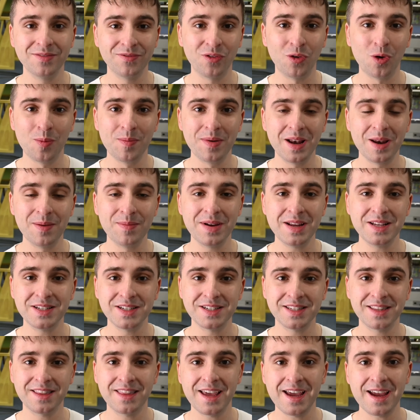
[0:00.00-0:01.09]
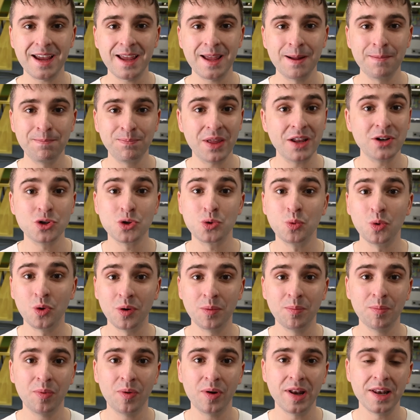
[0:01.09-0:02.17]
four millimeters thick, it just
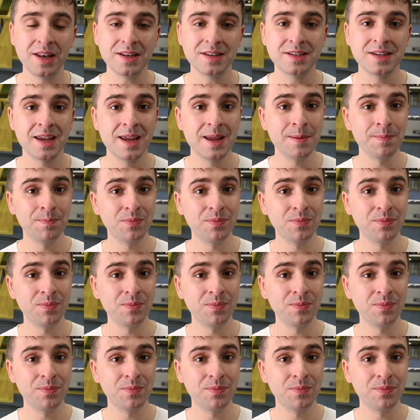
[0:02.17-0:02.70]
wouldn't print.